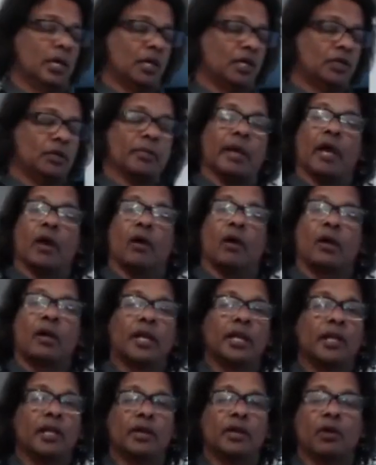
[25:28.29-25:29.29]
you may
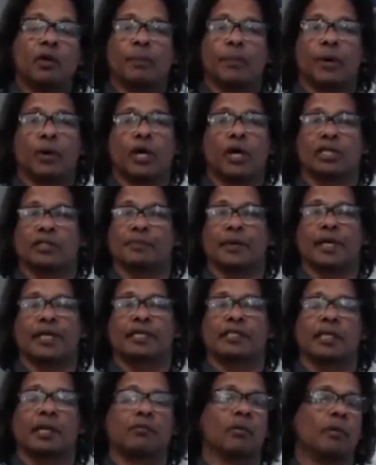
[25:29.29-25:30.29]
already know
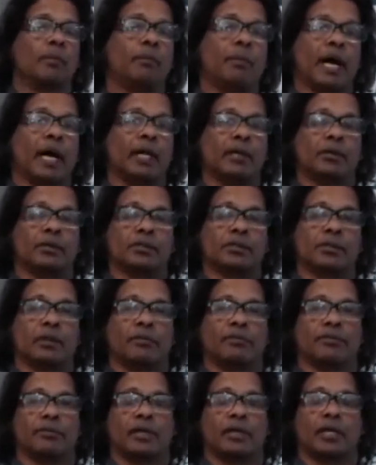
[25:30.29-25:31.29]
prospects that would buy your
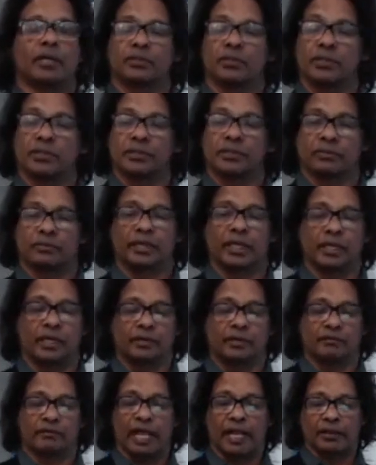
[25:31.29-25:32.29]
software, so it's
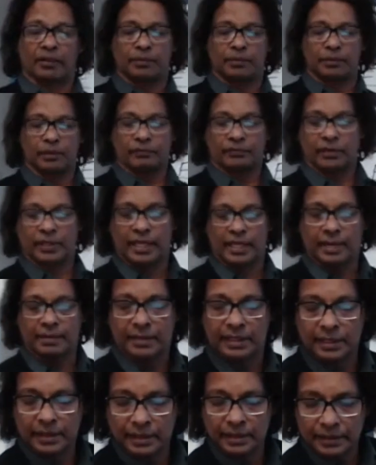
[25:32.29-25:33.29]
really valuable for them.
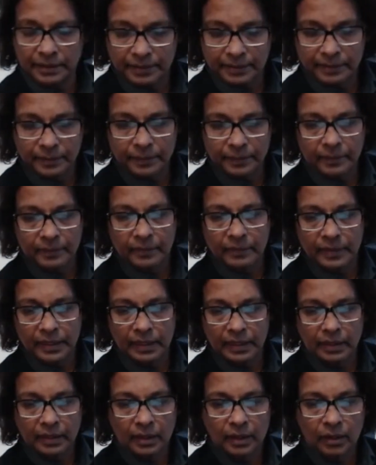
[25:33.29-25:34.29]

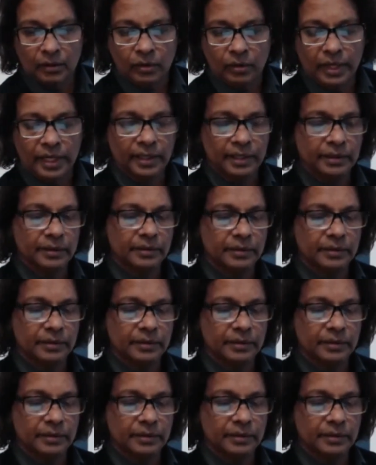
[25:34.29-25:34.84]
Okay?